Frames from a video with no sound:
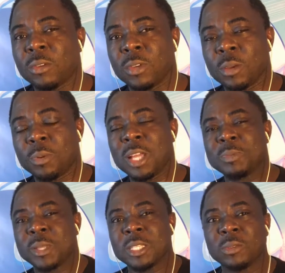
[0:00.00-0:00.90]
When you're
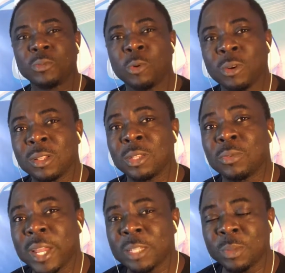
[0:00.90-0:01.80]
prospecting for the
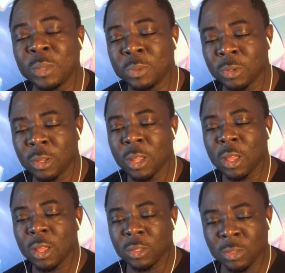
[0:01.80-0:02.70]
right people,
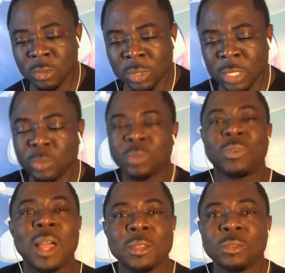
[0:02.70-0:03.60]
you lead with
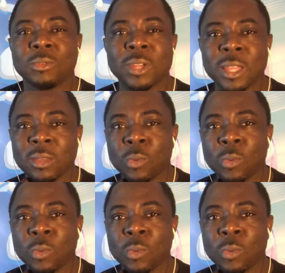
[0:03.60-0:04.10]
value, right?